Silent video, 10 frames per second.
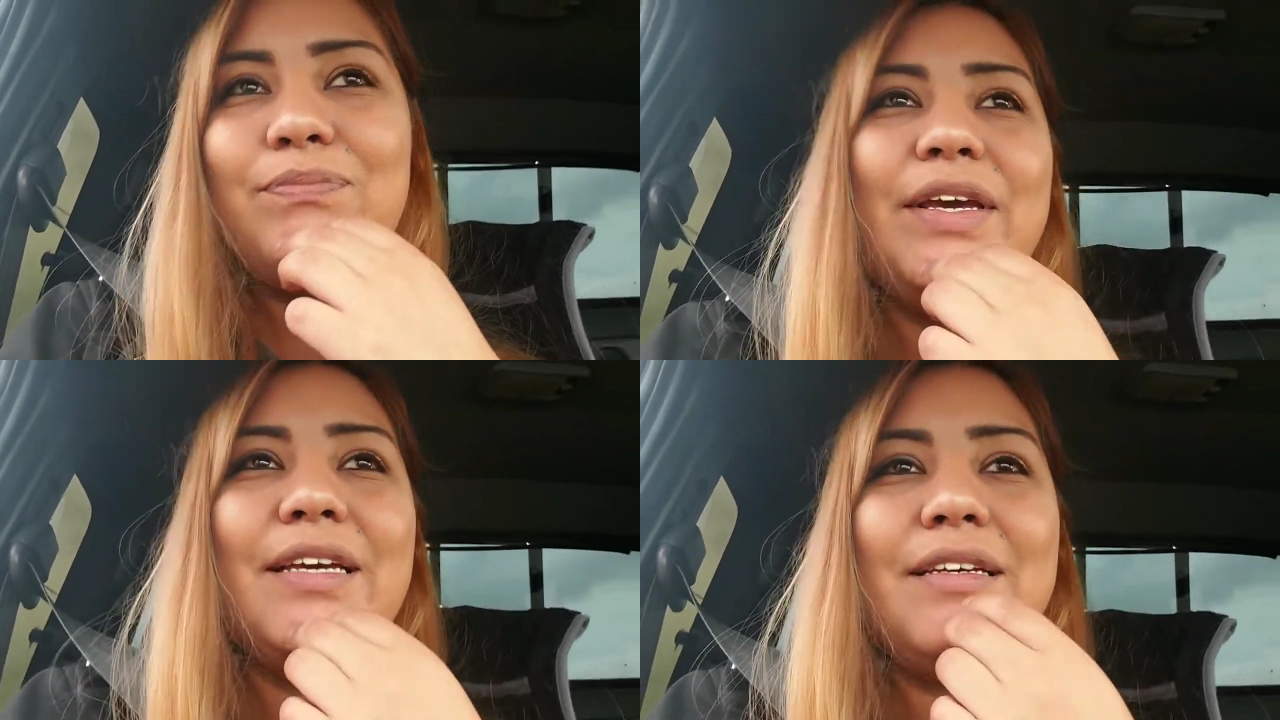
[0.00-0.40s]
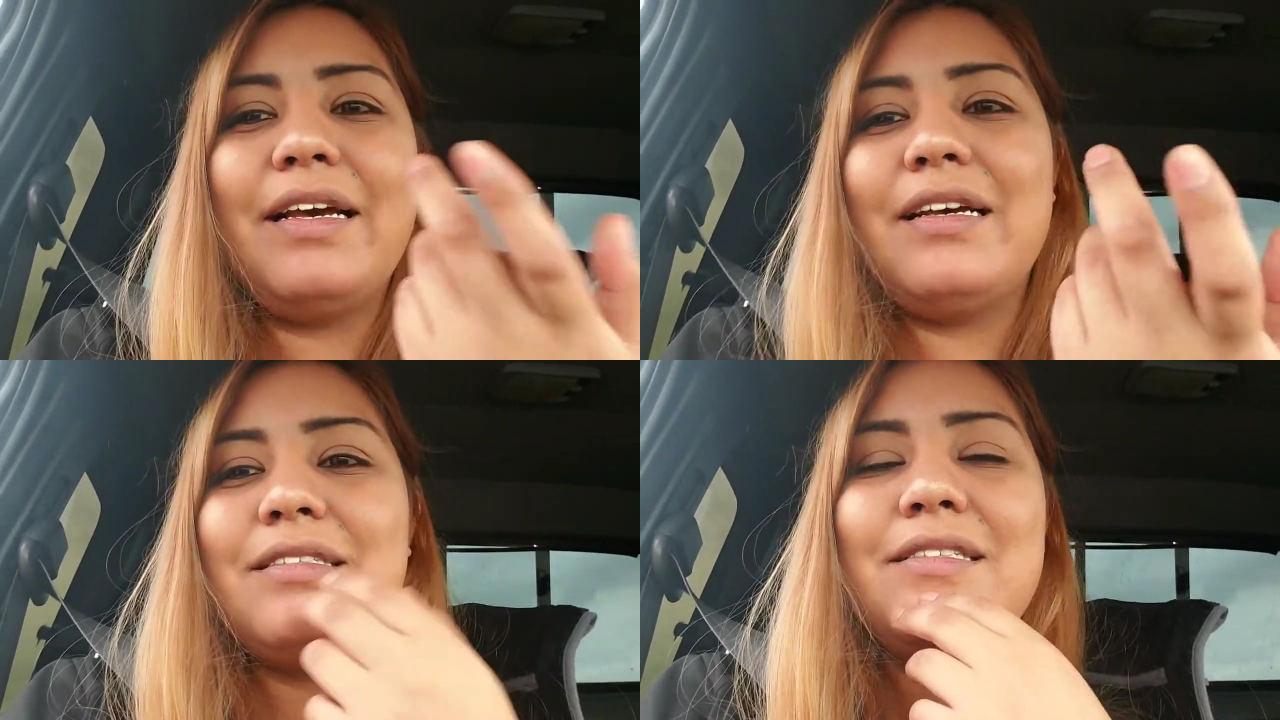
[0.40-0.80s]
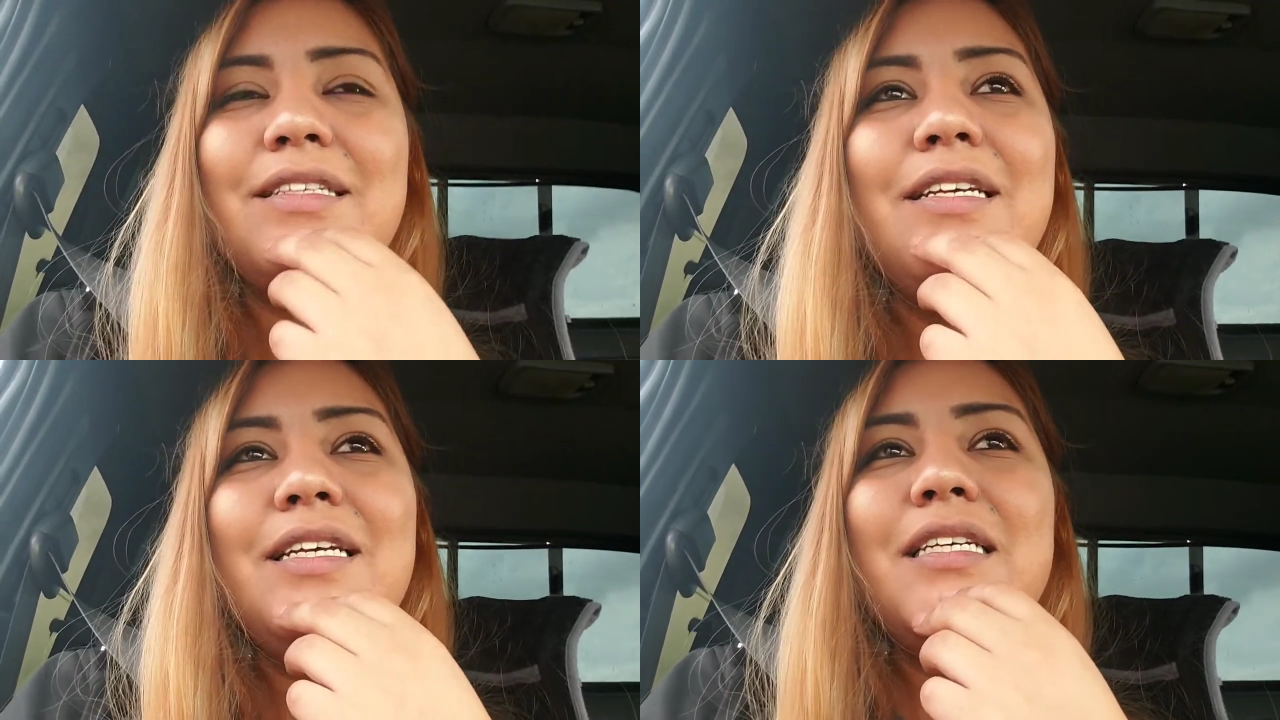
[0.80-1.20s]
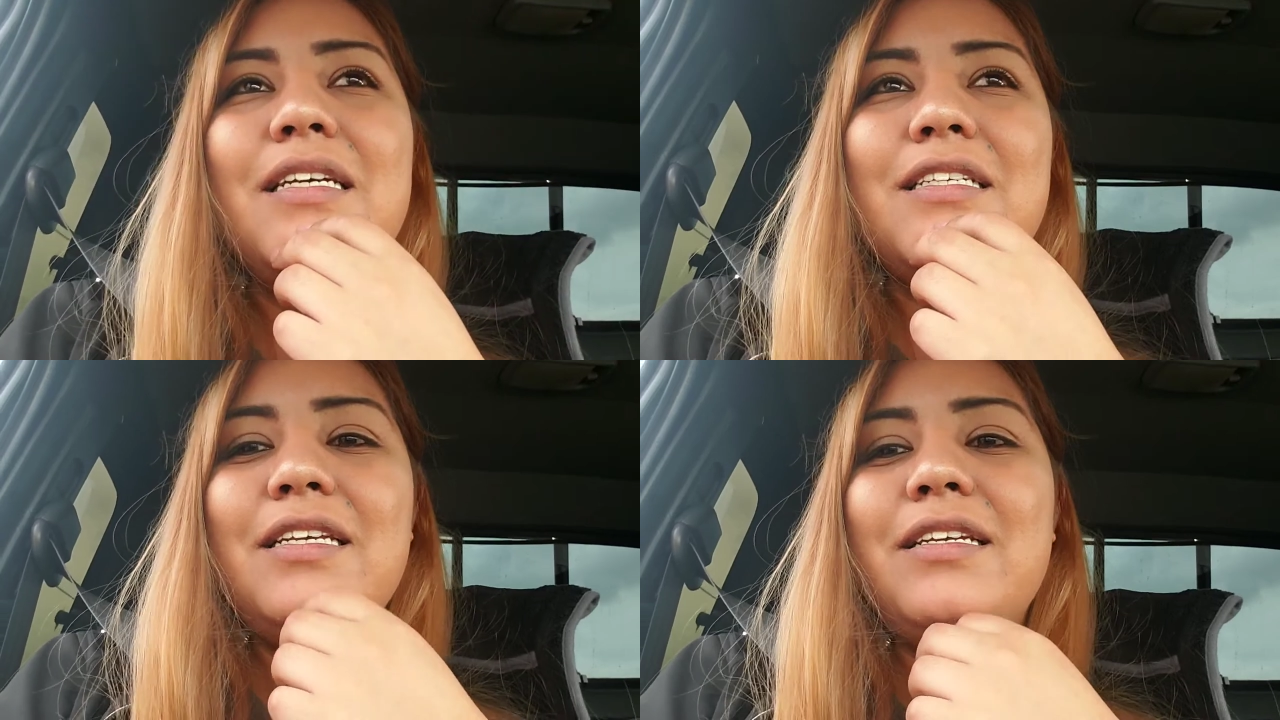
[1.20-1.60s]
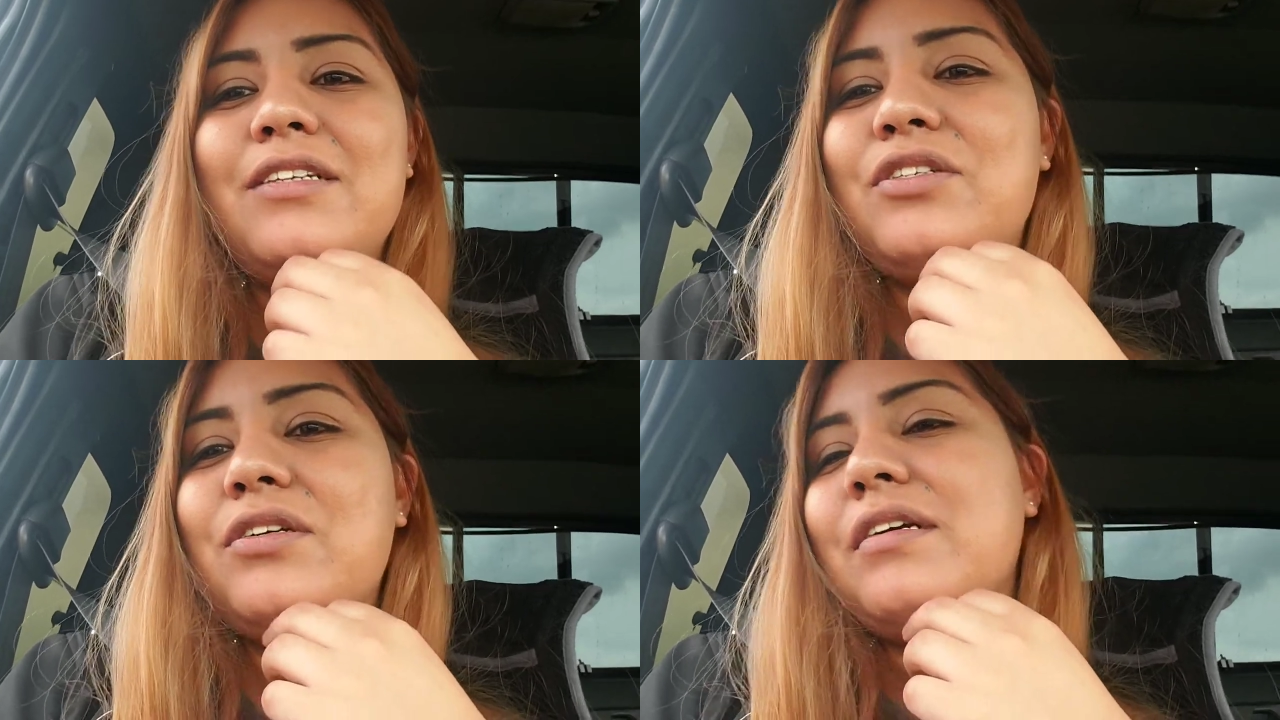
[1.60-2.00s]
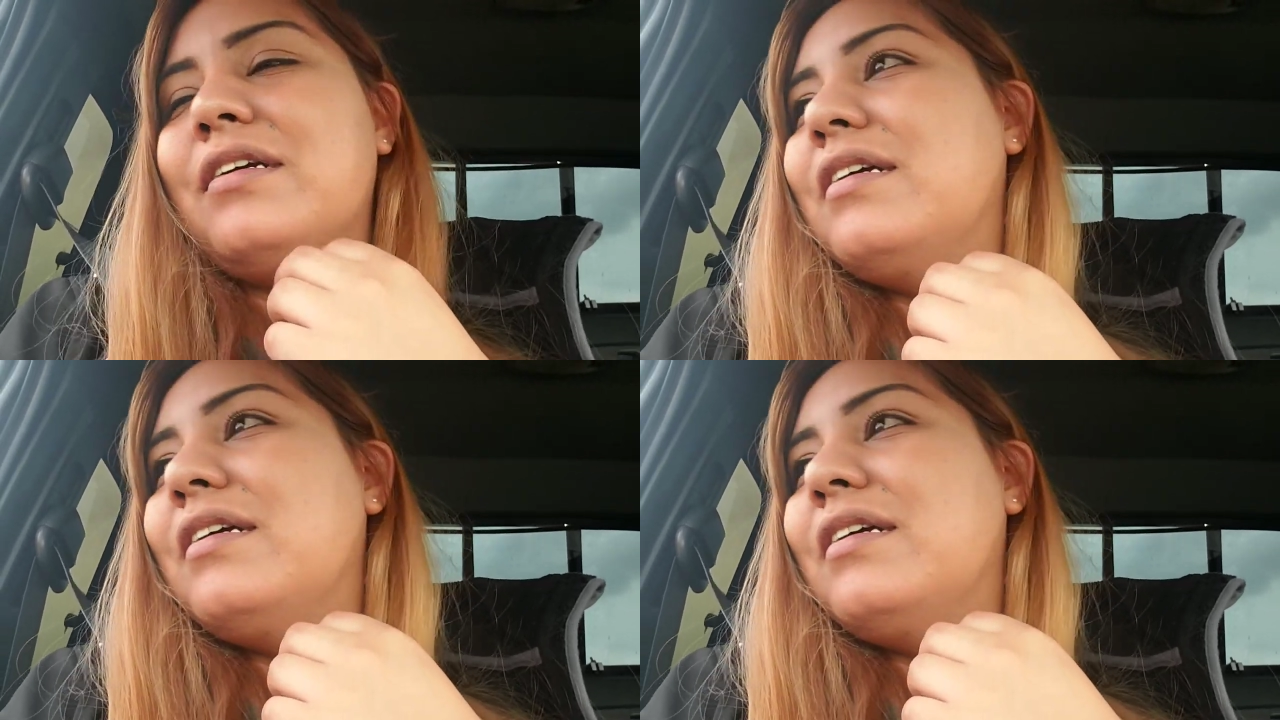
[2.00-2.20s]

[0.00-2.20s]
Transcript: fake ass signature.